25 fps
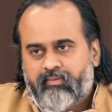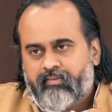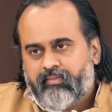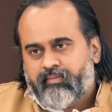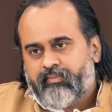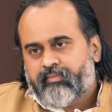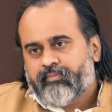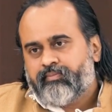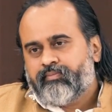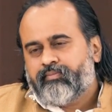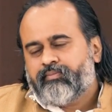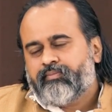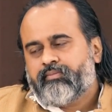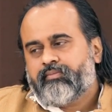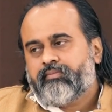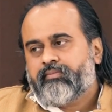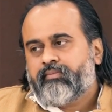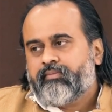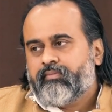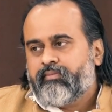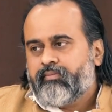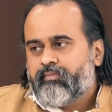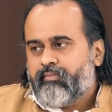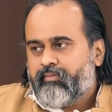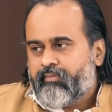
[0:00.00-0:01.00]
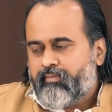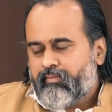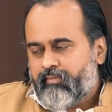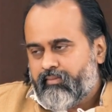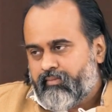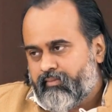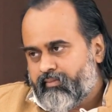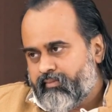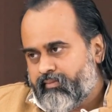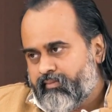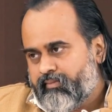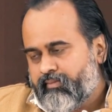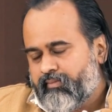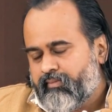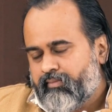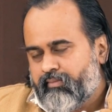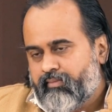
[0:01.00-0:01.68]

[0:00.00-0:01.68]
[no speech]